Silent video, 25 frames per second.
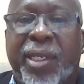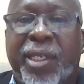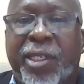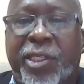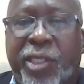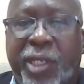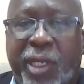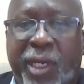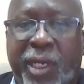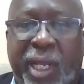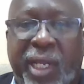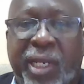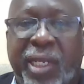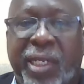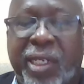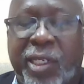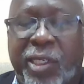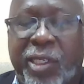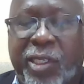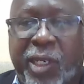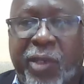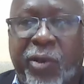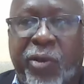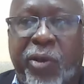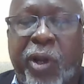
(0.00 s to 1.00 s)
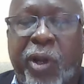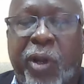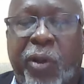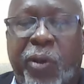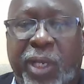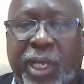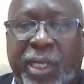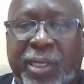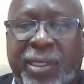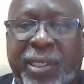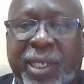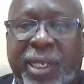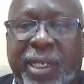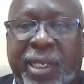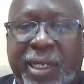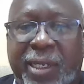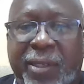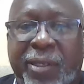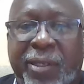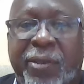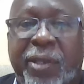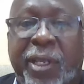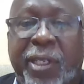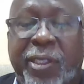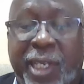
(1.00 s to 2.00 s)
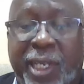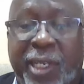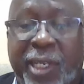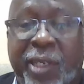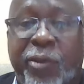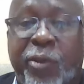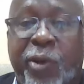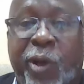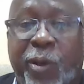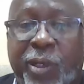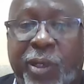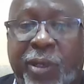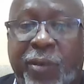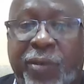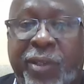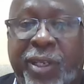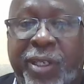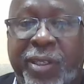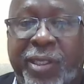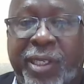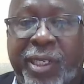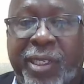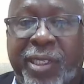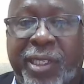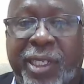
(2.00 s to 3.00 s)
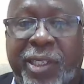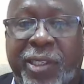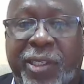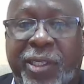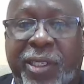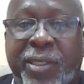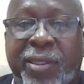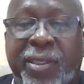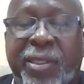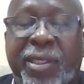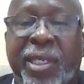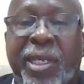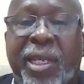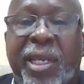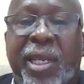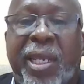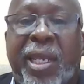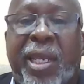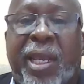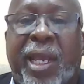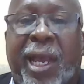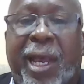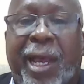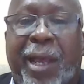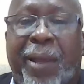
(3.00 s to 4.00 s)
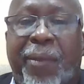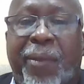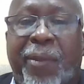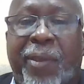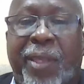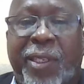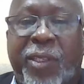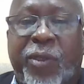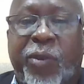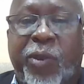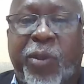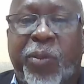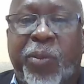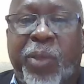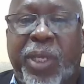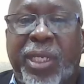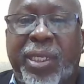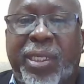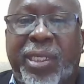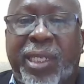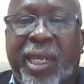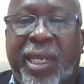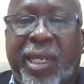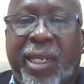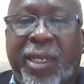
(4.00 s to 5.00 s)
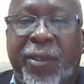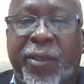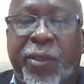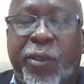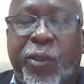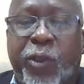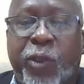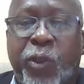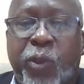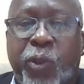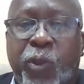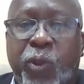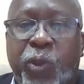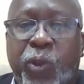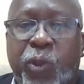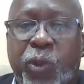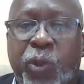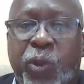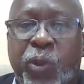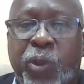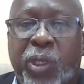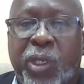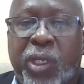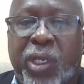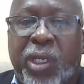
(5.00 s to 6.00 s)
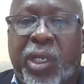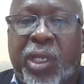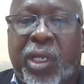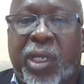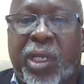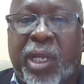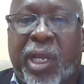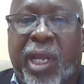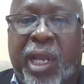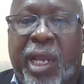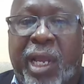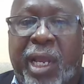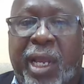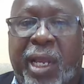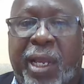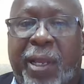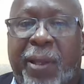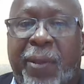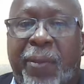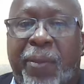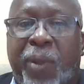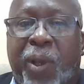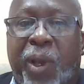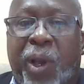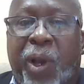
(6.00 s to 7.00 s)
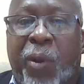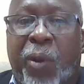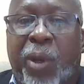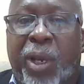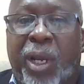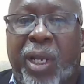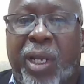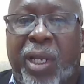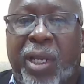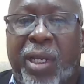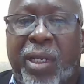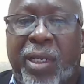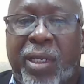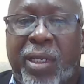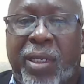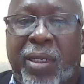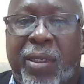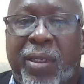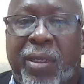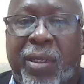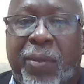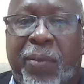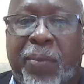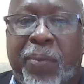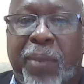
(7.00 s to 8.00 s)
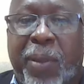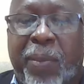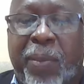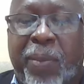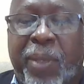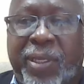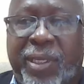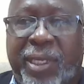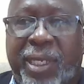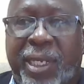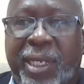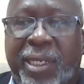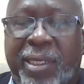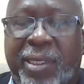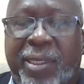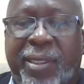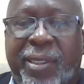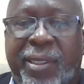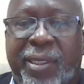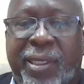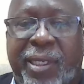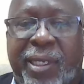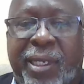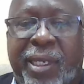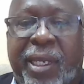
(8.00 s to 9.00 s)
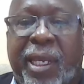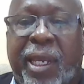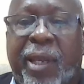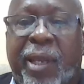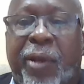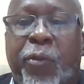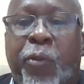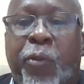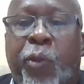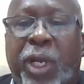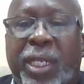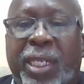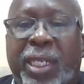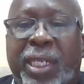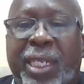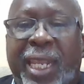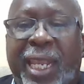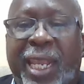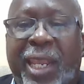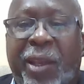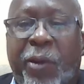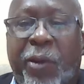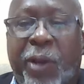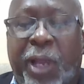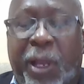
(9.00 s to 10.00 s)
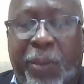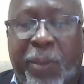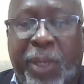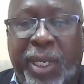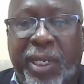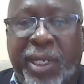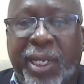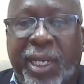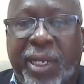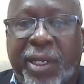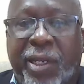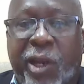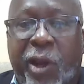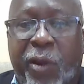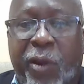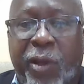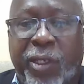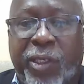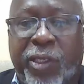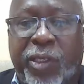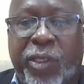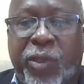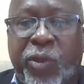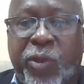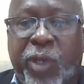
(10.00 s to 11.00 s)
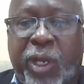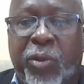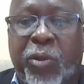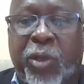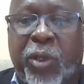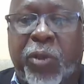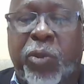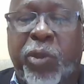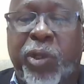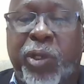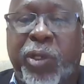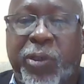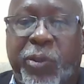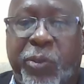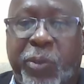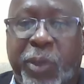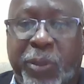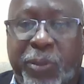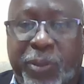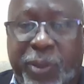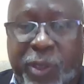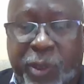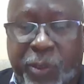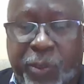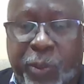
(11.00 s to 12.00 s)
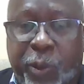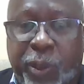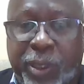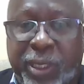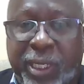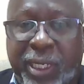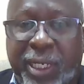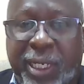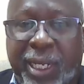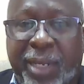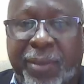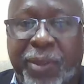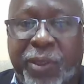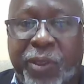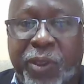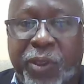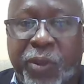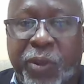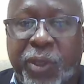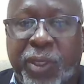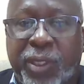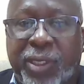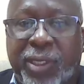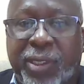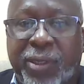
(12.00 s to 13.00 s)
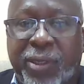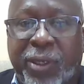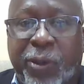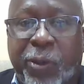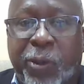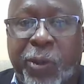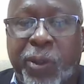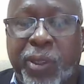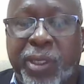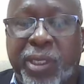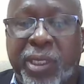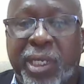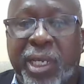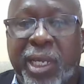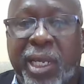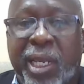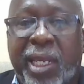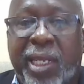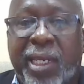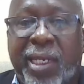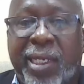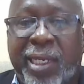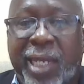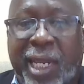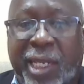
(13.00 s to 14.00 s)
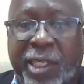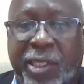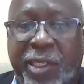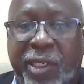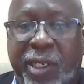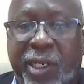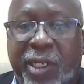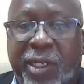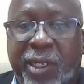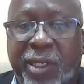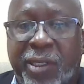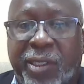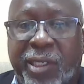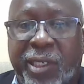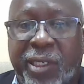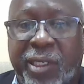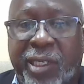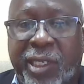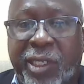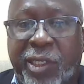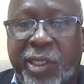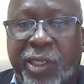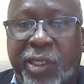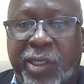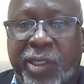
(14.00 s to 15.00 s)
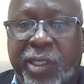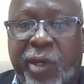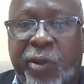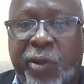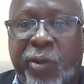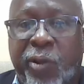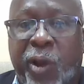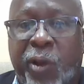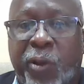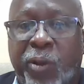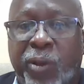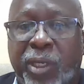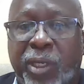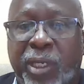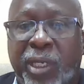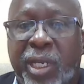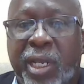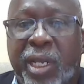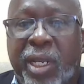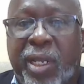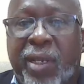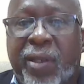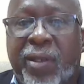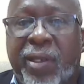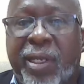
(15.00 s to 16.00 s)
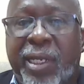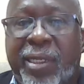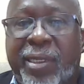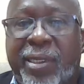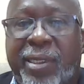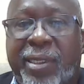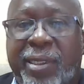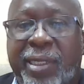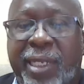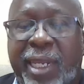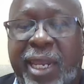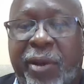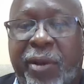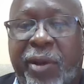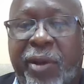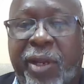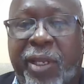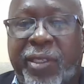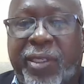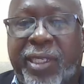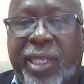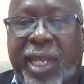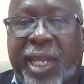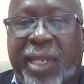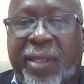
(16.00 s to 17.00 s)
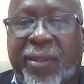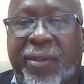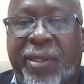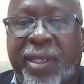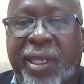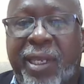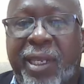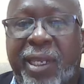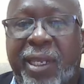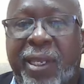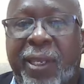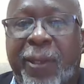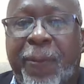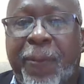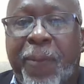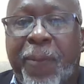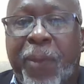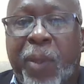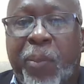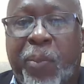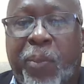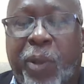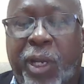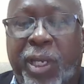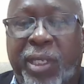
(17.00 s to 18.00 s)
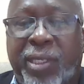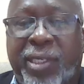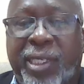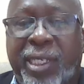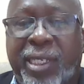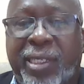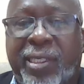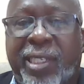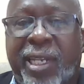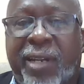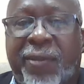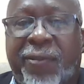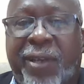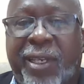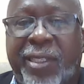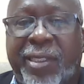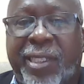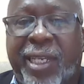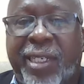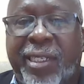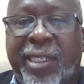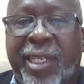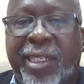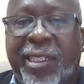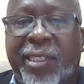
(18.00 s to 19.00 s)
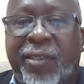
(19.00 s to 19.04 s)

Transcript: initial round, a second round of consultations, this would be taken to our member states. What they are being encouraged to do, and what we're supporting them to do, is to hold national consultations around the areas that the policy itself has